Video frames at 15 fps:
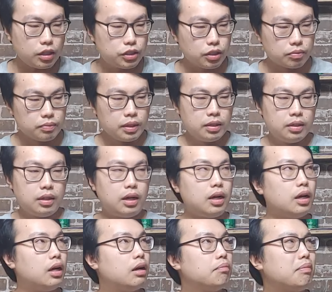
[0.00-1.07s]
So
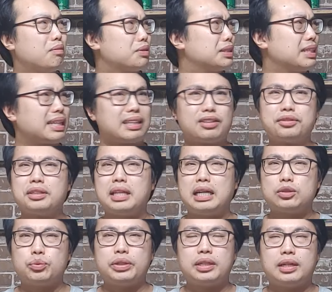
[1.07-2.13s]
um, I'm gonna say like literally
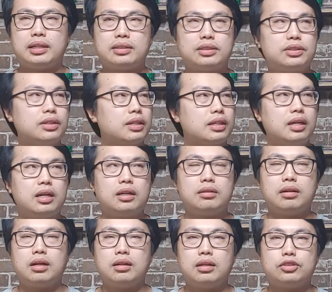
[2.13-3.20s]
last week I had a, a,
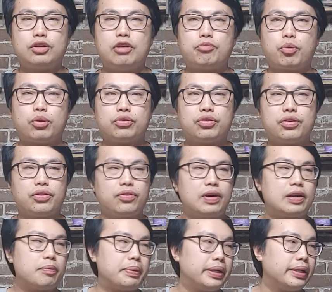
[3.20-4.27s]
a draft for a Sierra
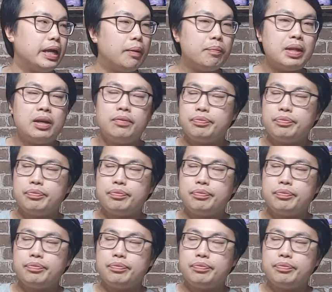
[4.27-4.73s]
Nevada Pale Ale.